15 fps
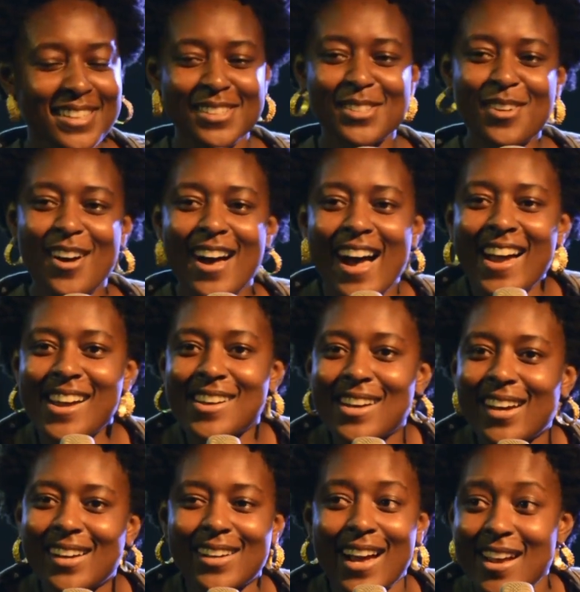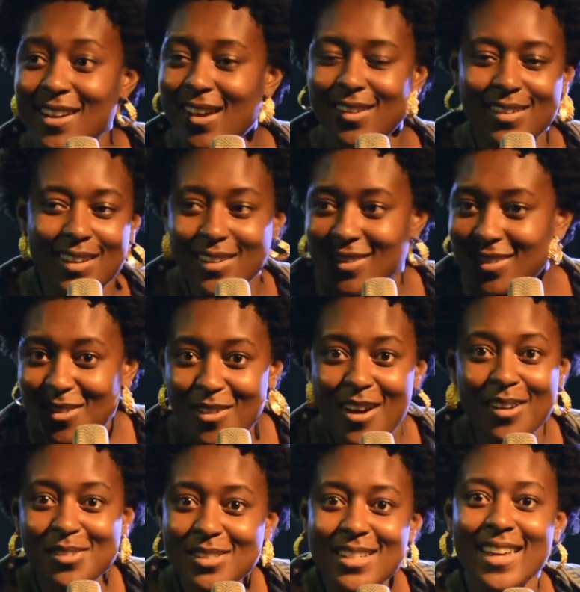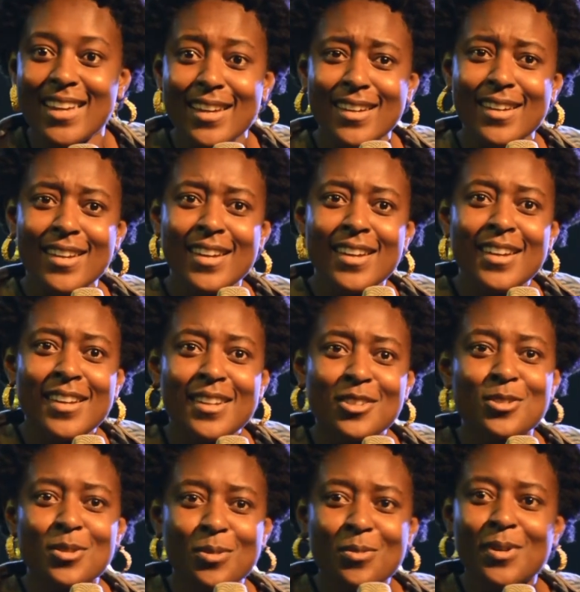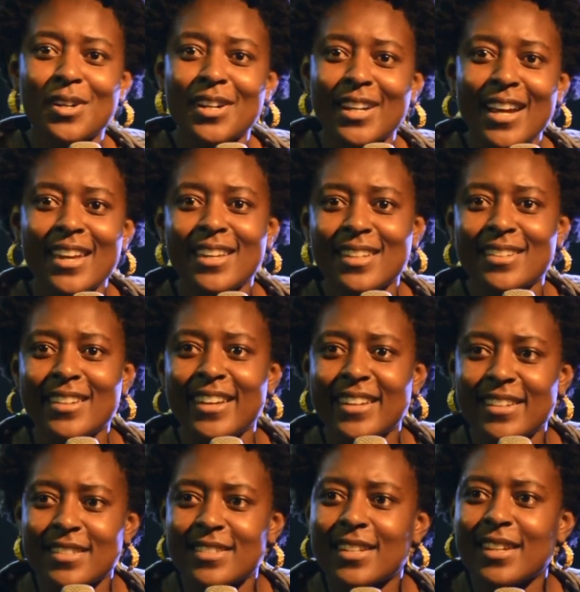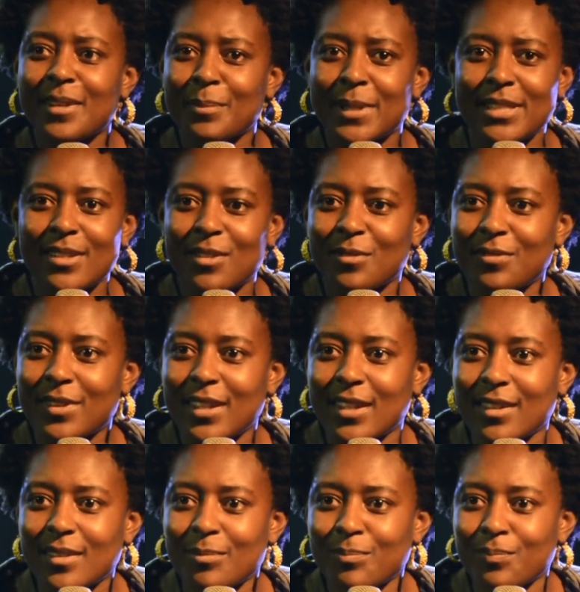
So I don't know, I was like, don't worry, I can take myself there.